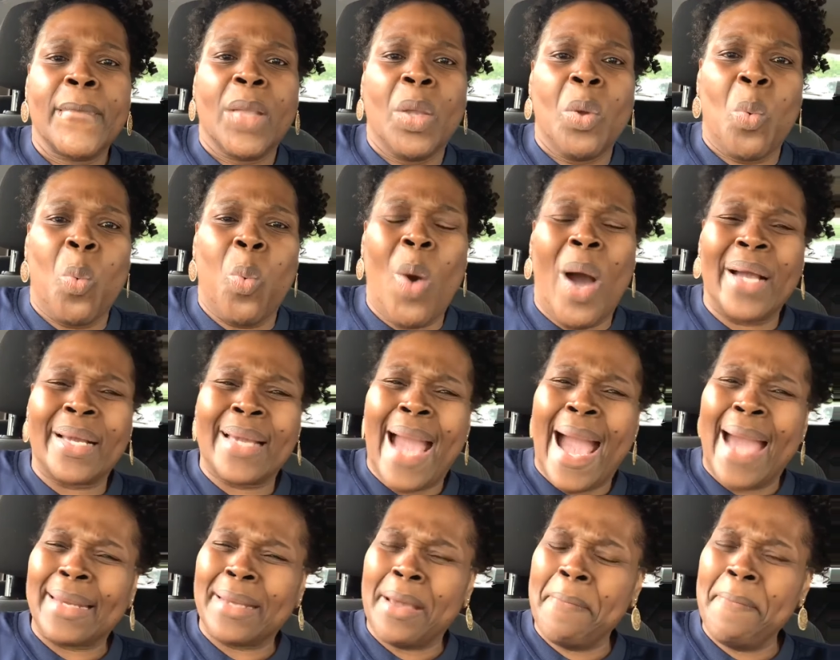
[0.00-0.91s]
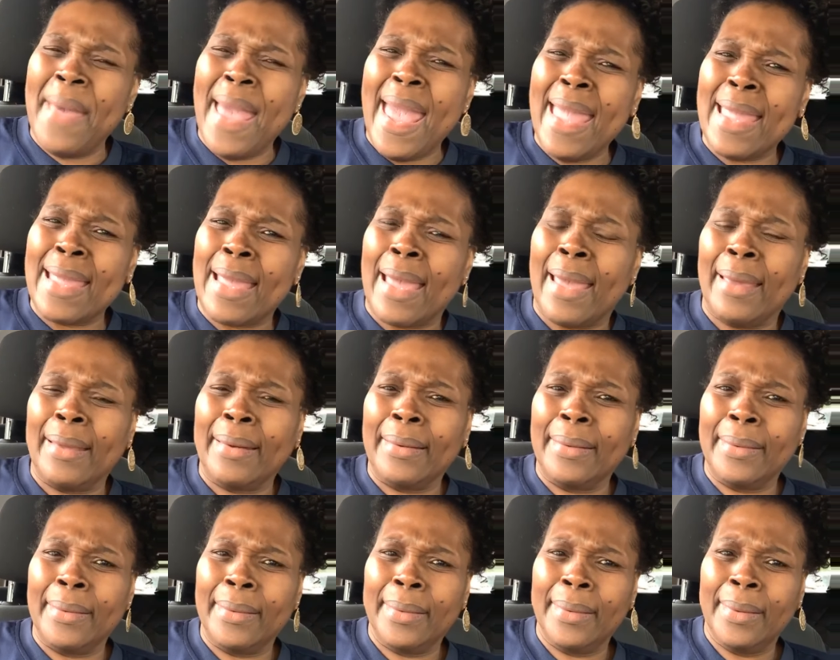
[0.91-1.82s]
What kind of man
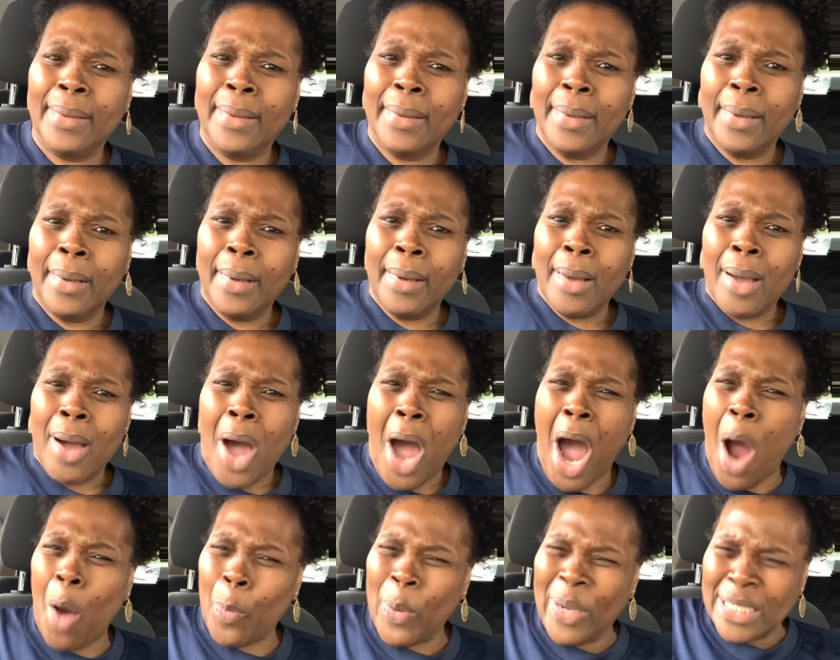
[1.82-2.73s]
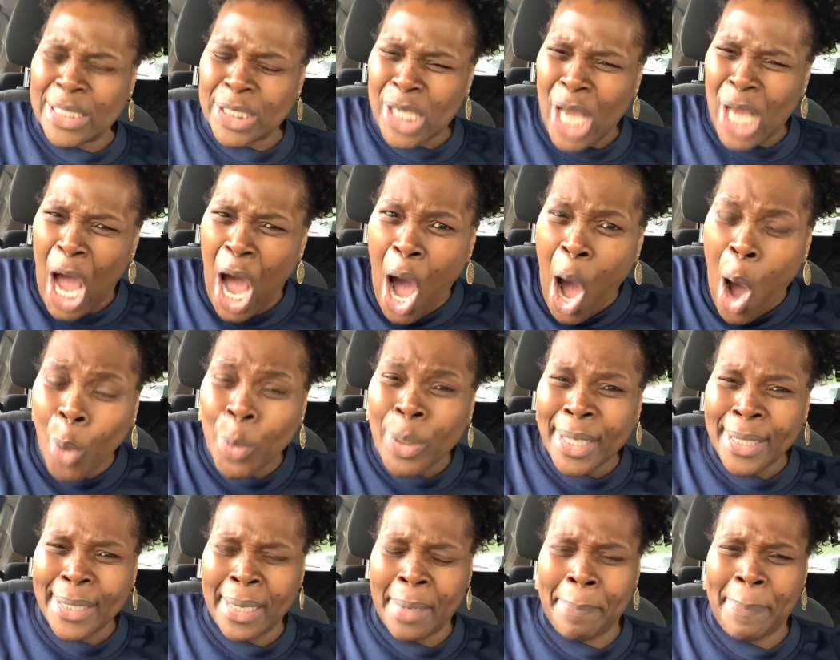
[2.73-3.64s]
are we
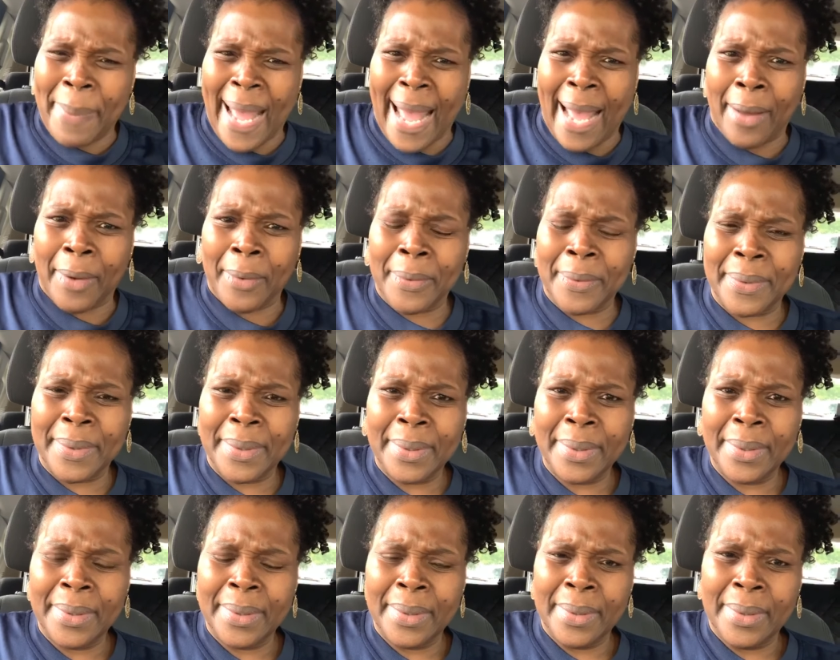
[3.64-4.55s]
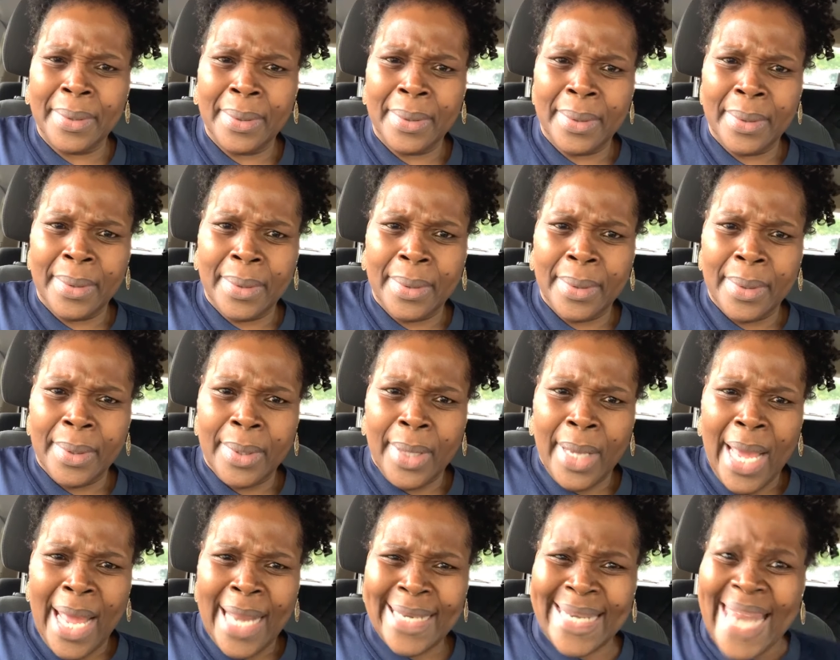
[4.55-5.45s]
talking about
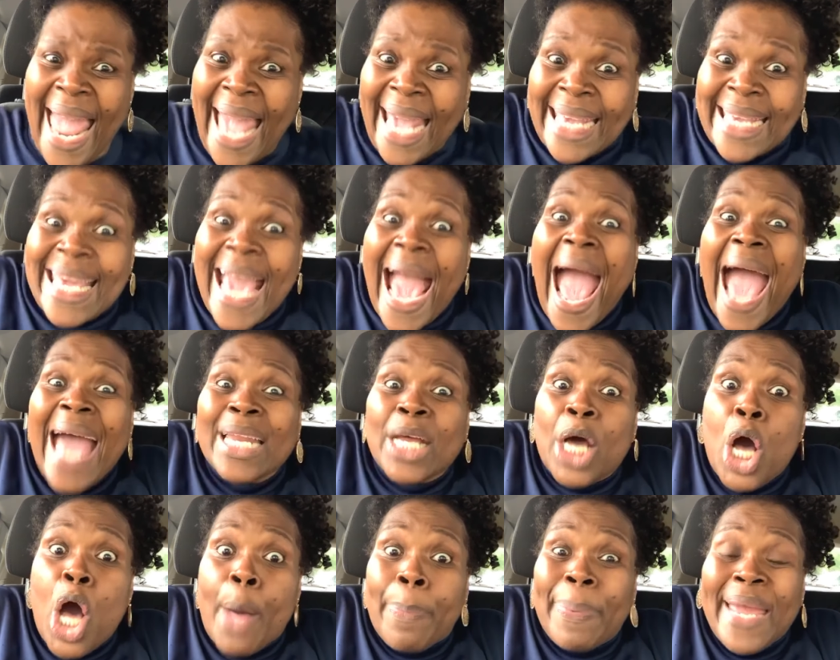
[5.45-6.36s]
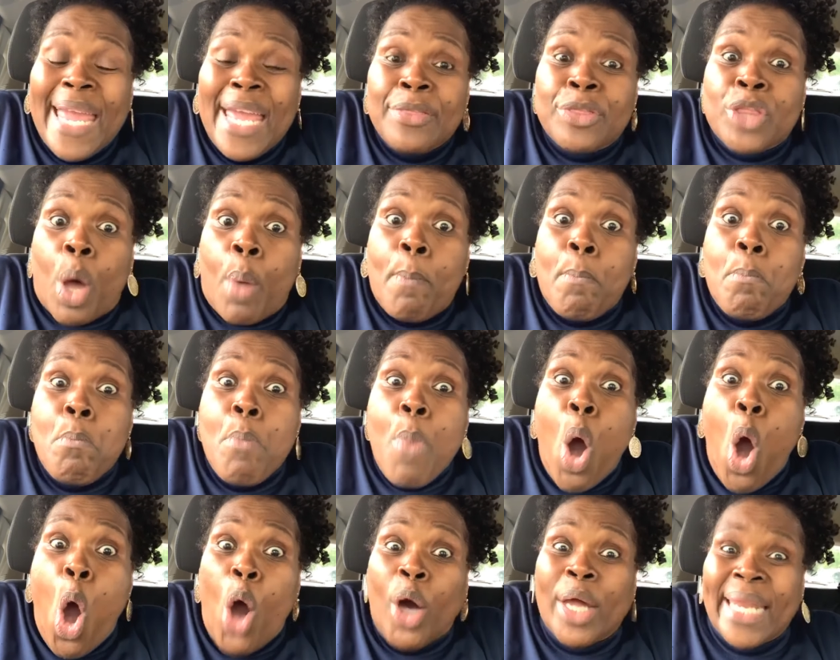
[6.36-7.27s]
that got up in the
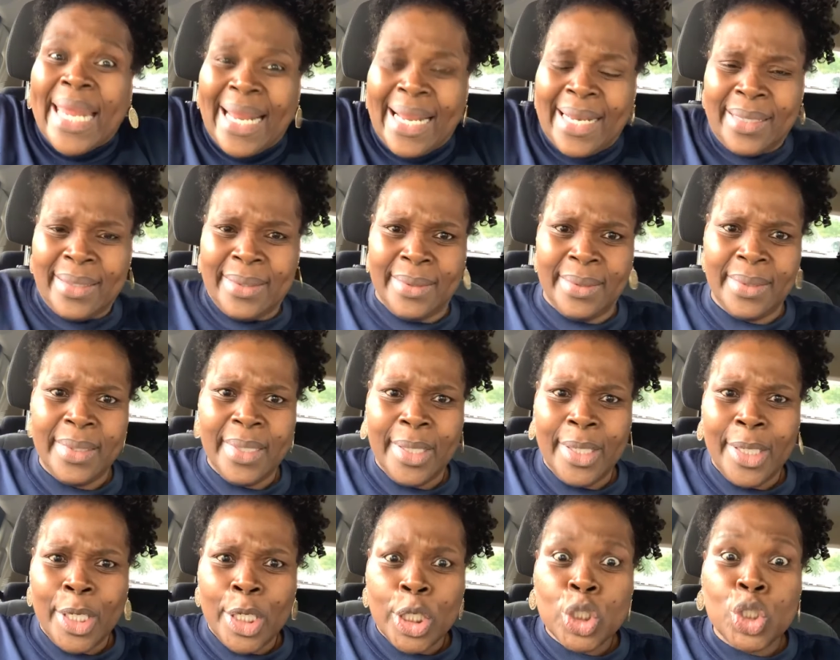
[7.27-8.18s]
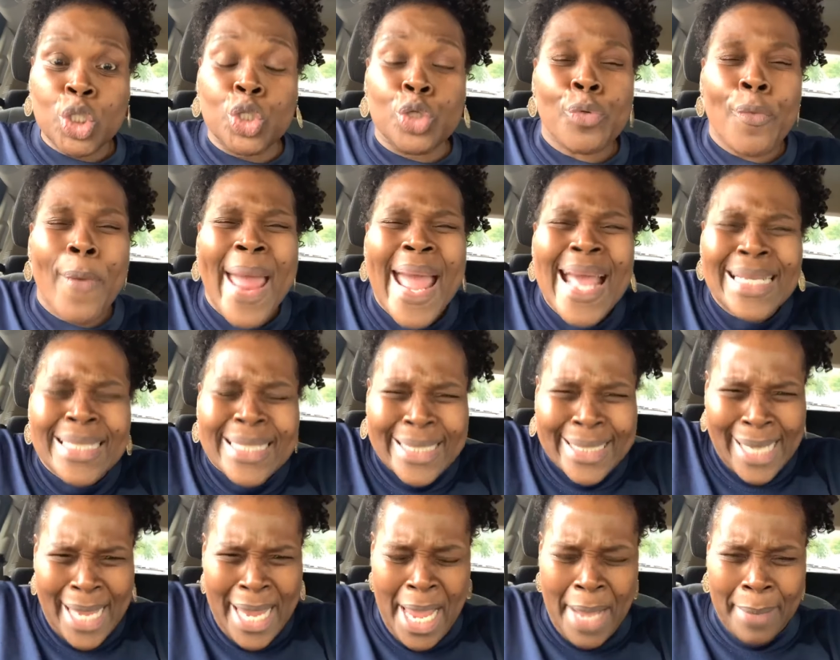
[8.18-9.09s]
morning, dressed
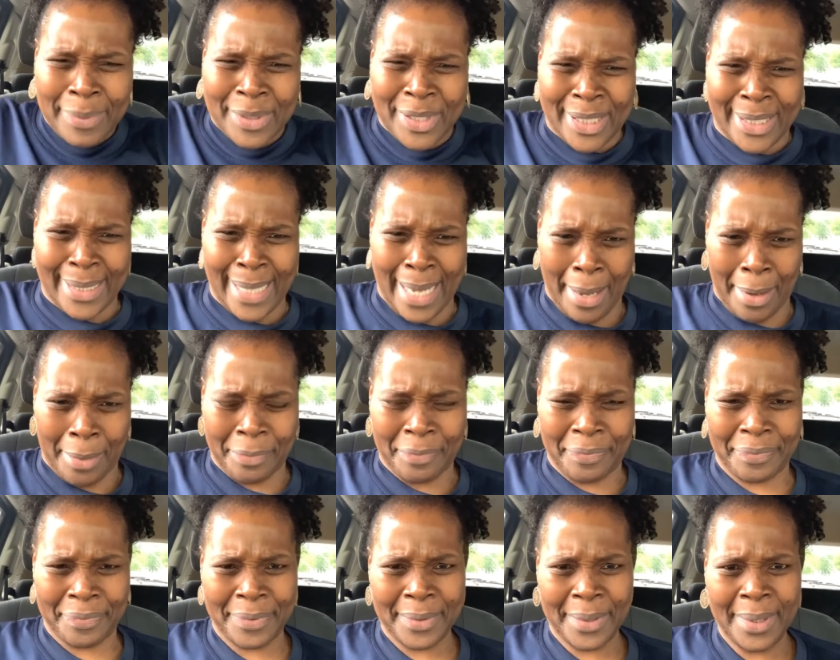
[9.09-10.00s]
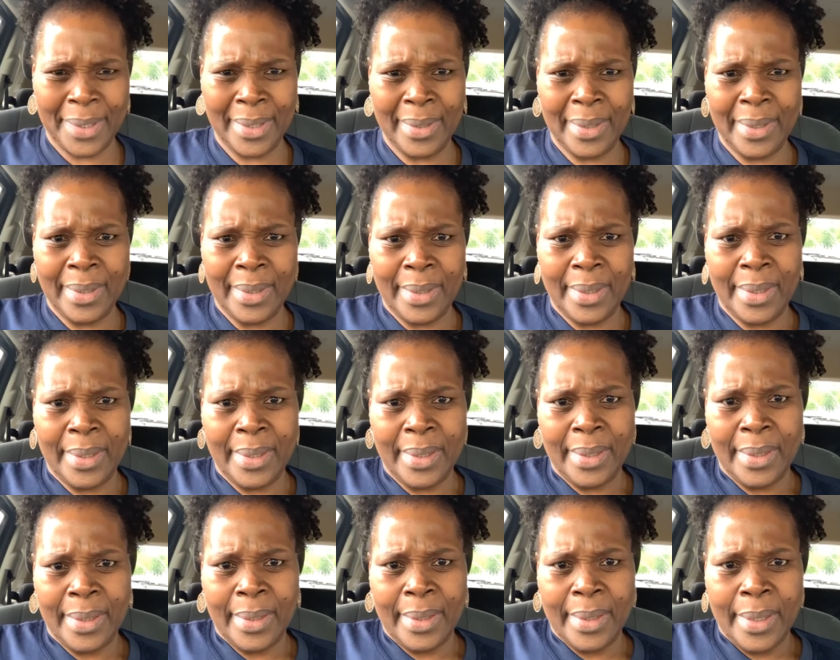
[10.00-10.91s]
himself
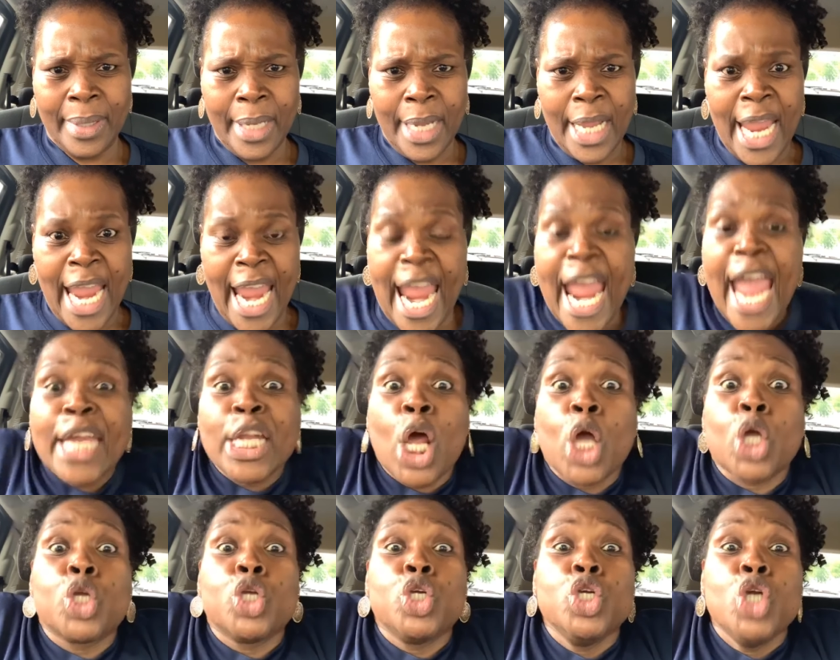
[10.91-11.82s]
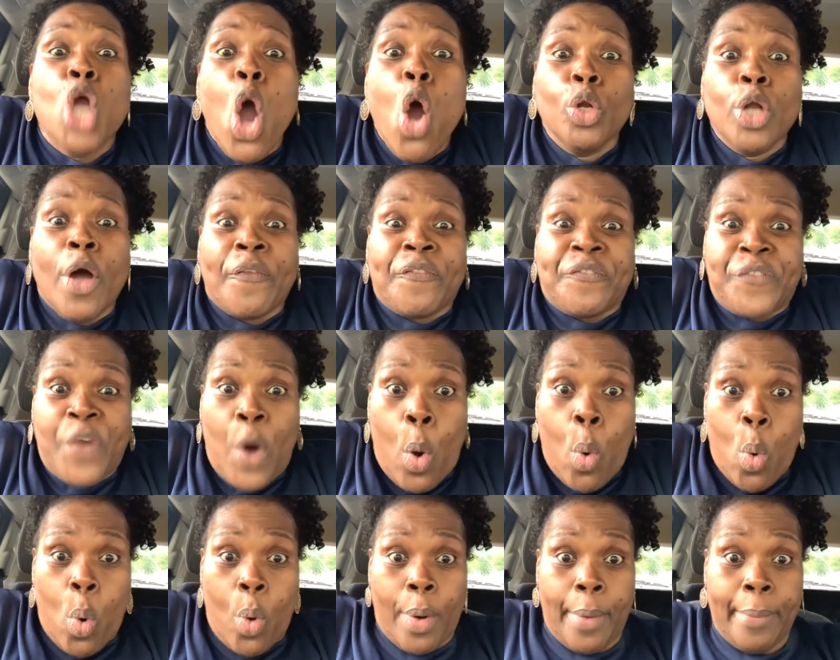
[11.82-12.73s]
in a
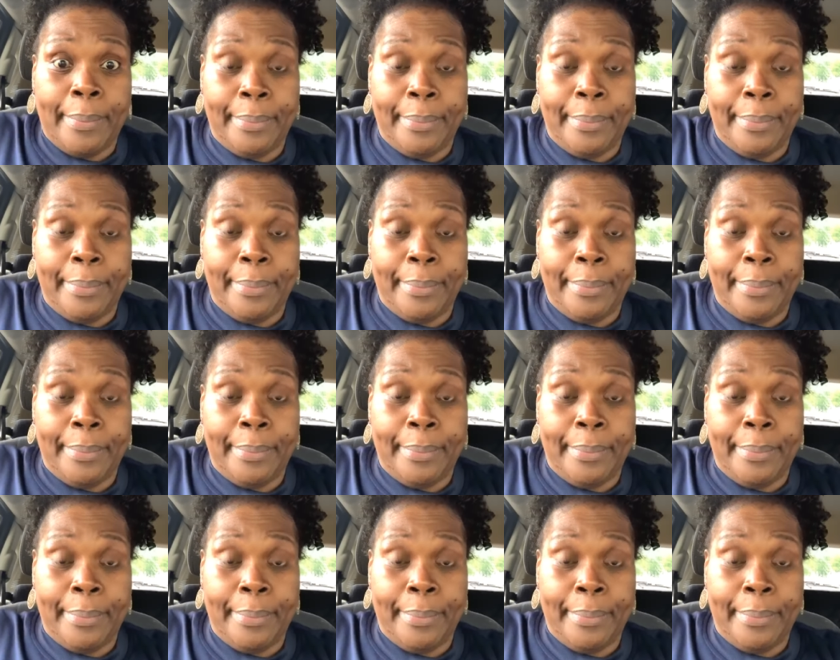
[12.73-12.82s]
uniform,